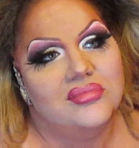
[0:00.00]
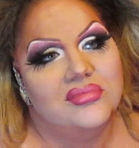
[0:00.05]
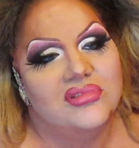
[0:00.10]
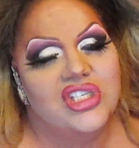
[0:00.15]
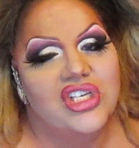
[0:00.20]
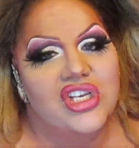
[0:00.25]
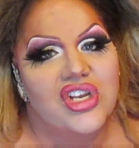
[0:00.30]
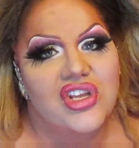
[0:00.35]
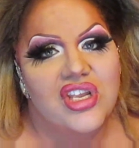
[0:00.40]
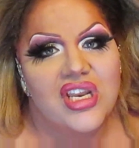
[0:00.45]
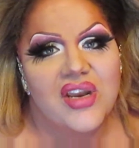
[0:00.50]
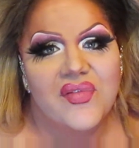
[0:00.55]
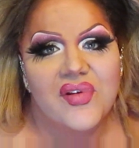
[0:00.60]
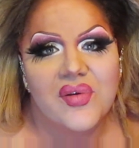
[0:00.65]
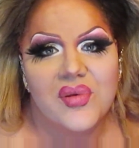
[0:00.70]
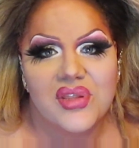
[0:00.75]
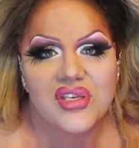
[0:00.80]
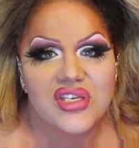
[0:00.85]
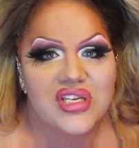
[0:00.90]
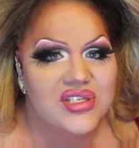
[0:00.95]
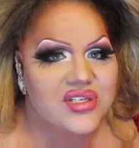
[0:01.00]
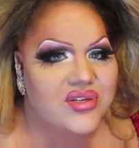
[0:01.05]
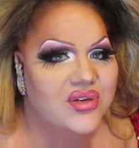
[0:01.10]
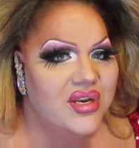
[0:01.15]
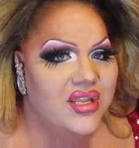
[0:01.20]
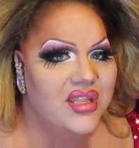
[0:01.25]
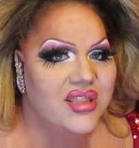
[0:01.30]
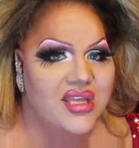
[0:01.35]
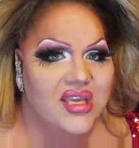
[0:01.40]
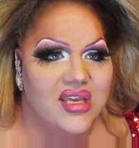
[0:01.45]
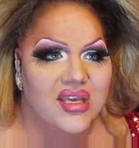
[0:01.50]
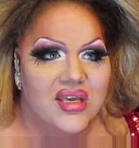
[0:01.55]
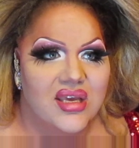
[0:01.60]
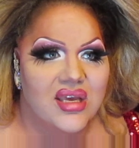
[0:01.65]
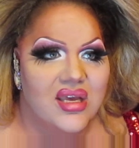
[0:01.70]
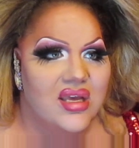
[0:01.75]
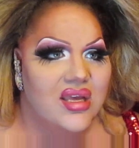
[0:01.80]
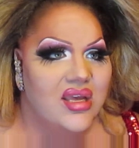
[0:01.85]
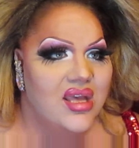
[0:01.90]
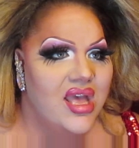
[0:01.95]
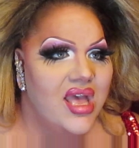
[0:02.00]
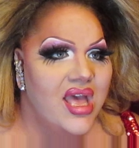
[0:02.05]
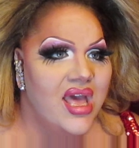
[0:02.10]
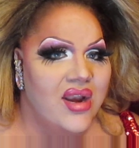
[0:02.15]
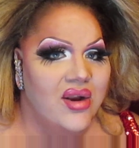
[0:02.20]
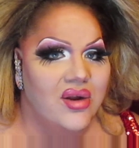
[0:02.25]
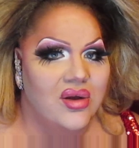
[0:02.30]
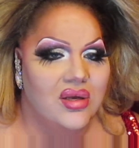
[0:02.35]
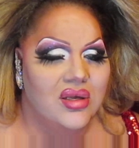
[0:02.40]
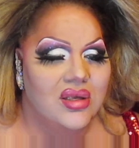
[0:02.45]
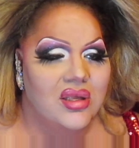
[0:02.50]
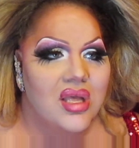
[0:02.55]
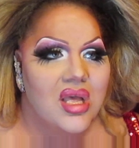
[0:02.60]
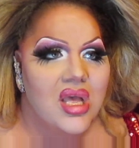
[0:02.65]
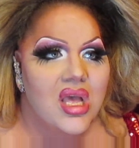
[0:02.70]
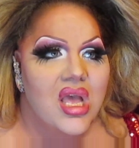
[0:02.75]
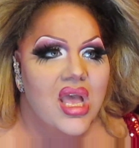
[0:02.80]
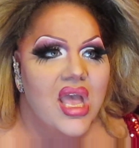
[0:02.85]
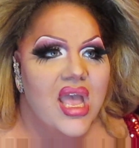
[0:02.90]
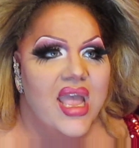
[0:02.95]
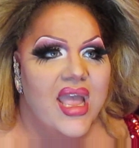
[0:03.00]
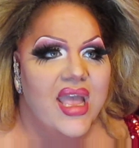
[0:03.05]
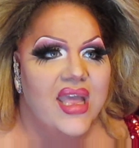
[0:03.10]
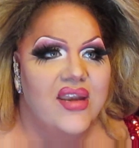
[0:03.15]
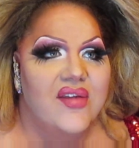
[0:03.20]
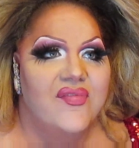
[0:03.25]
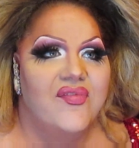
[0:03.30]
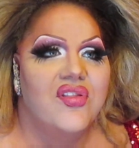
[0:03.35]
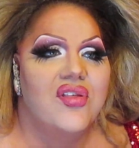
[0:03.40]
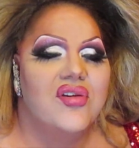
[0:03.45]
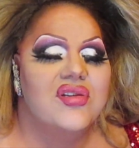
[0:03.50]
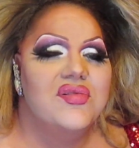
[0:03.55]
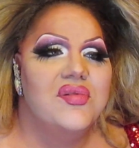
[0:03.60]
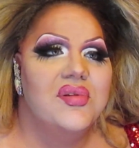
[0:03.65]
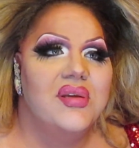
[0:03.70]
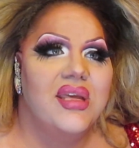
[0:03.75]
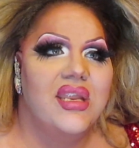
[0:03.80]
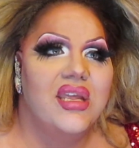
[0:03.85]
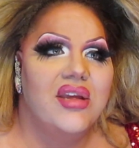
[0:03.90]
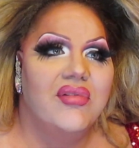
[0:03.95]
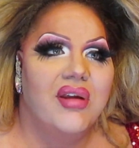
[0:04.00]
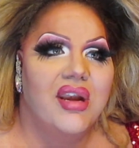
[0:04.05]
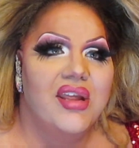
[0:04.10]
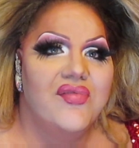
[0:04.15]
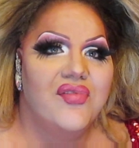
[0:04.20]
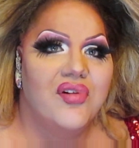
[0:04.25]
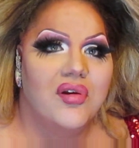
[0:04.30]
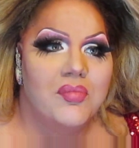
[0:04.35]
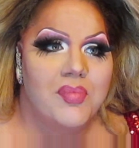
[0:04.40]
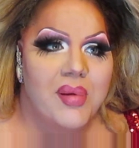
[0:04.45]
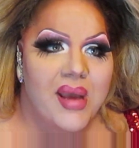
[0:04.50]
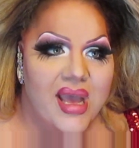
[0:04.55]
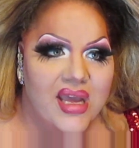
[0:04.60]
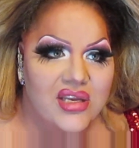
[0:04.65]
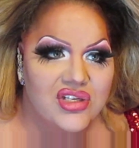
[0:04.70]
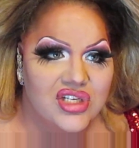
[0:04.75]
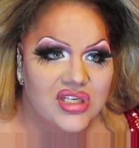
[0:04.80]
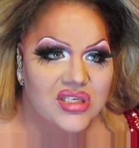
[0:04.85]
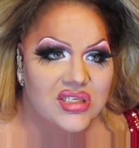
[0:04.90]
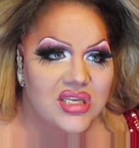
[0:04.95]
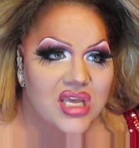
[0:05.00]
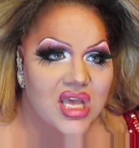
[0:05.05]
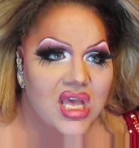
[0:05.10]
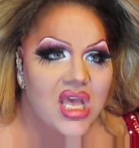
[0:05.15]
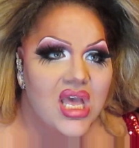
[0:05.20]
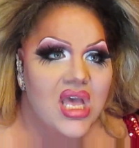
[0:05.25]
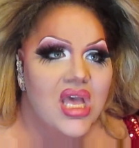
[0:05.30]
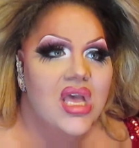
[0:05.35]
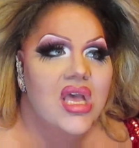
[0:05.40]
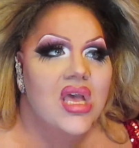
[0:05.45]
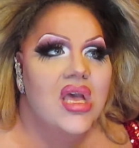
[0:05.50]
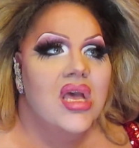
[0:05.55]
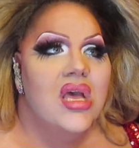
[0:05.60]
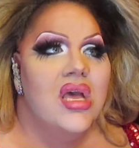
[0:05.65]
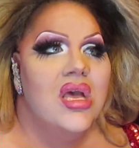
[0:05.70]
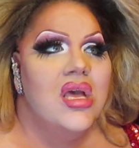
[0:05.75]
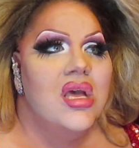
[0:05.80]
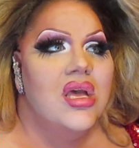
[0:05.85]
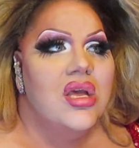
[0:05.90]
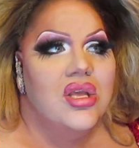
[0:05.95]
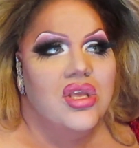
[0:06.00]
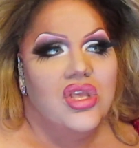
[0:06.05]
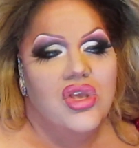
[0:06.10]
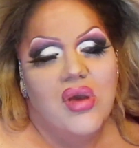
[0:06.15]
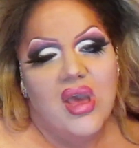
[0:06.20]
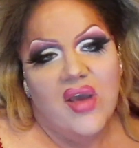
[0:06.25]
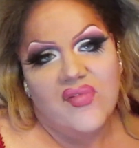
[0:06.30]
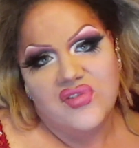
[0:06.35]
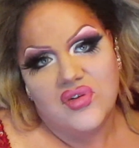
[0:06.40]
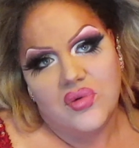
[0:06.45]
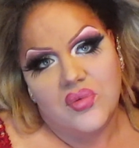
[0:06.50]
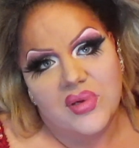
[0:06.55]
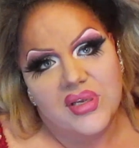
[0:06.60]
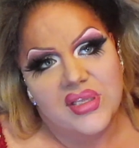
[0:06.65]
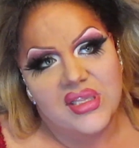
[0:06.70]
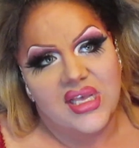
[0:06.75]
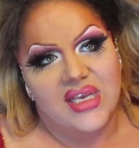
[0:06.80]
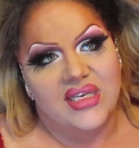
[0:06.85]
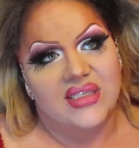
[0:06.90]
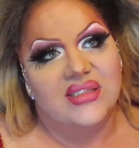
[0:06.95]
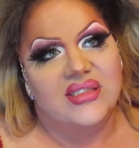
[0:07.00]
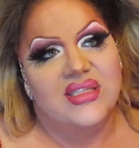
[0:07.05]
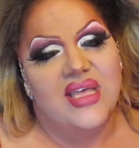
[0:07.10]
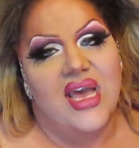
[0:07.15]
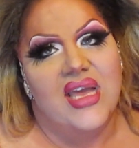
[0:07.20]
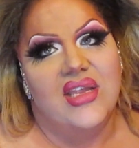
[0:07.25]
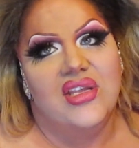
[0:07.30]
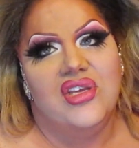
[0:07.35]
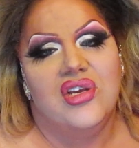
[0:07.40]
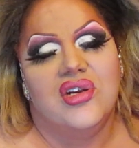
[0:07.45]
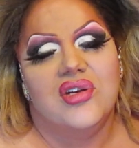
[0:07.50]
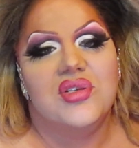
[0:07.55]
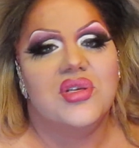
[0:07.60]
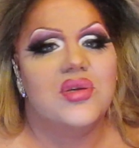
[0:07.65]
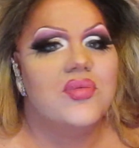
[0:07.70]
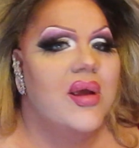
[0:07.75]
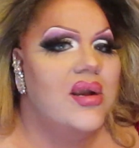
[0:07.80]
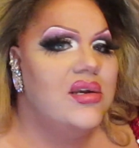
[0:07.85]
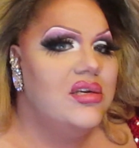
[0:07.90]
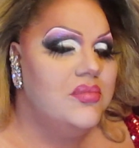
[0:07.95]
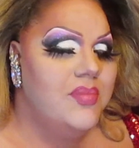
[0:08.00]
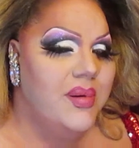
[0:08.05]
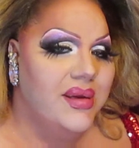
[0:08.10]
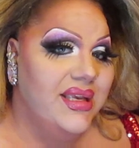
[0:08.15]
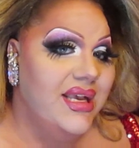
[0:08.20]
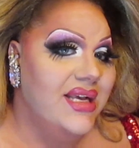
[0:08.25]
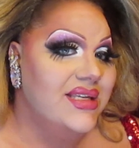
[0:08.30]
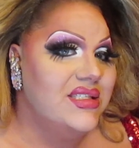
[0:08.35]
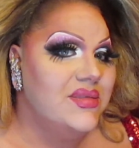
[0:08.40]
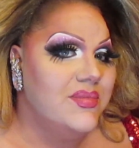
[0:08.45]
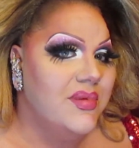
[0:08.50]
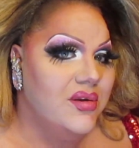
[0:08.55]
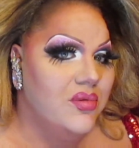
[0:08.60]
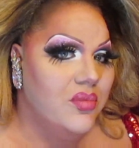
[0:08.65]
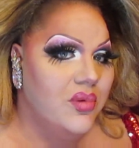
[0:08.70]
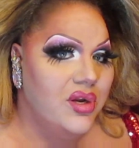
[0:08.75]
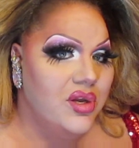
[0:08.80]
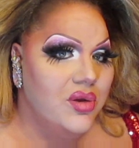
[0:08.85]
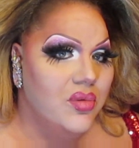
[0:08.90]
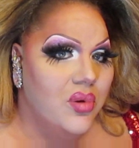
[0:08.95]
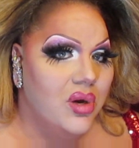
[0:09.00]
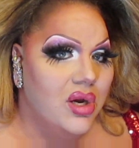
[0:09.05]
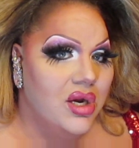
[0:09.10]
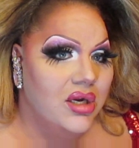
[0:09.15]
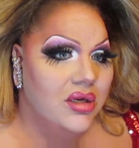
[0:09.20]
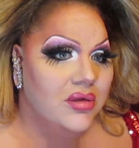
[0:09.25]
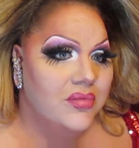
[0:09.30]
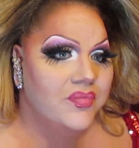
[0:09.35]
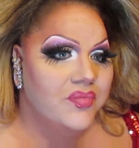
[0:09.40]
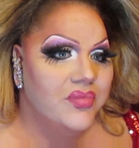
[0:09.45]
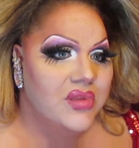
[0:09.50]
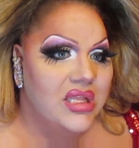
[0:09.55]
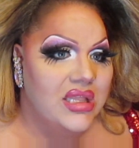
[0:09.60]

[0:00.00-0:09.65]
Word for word: You know, you never know what the judges are going to think at all. And for those of you getting ready for a pageant, you have to realize that you're surrounded by yes men where you are.